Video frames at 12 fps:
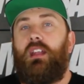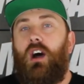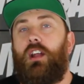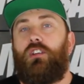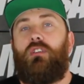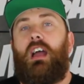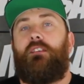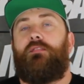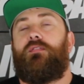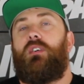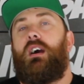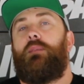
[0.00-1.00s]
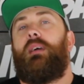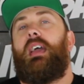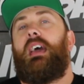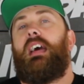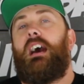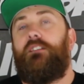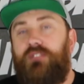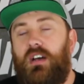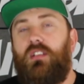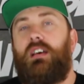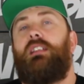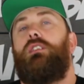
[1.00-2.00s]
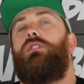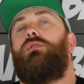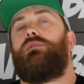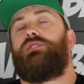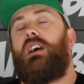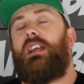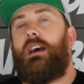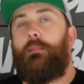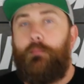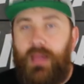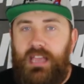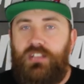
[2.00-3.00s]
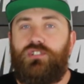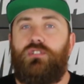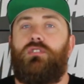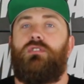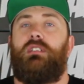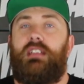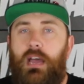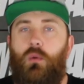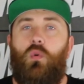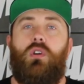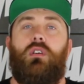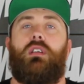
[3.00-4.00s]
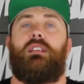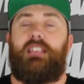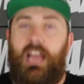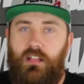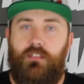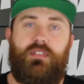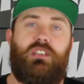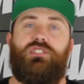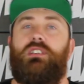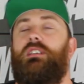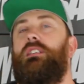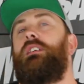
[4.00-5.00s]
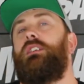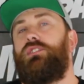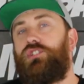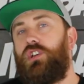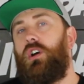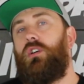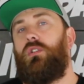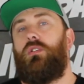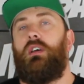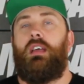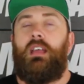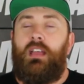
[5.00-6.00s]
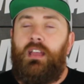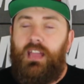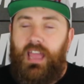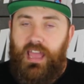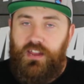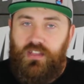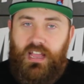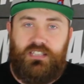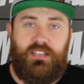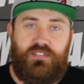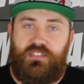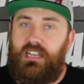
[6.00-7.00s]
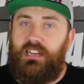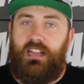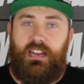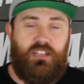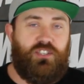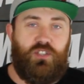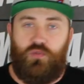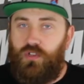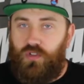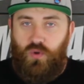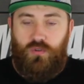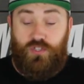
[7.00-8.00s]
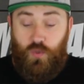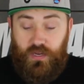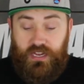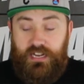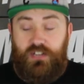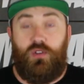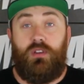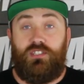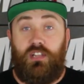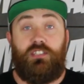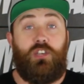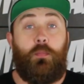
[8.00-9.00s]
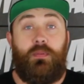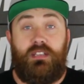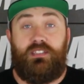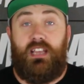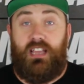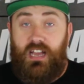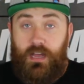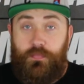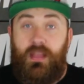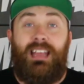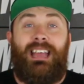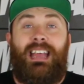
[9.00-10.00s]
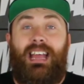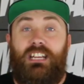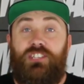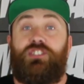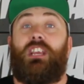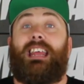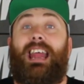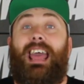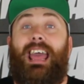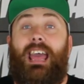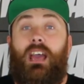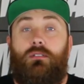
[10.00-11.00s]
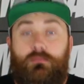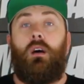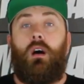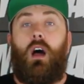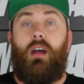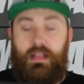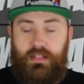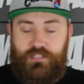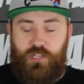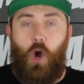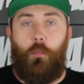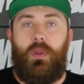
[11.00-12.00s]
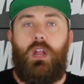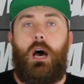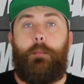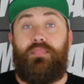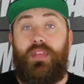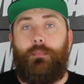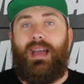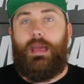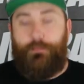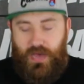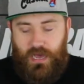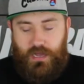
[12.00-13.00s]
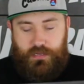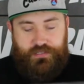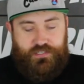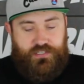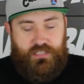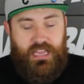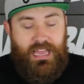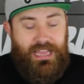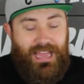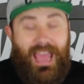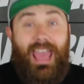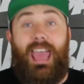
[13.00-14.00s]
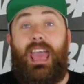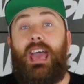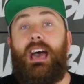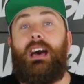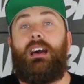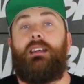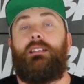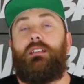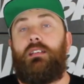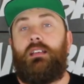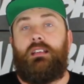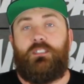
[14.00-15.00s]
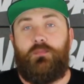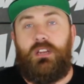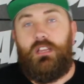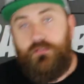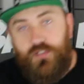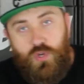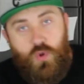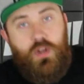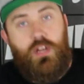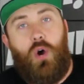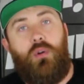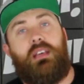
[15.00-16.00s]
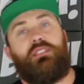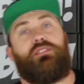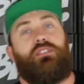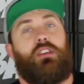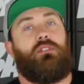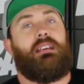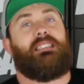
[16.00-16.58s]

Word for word: an autograph from a, a villain who is on a major network television show and you guys have seen it and it's just really cool. So we'll get into it. So let's open this thing up and check it out. All right, let's open up the BAM box. And as many of you noticed, there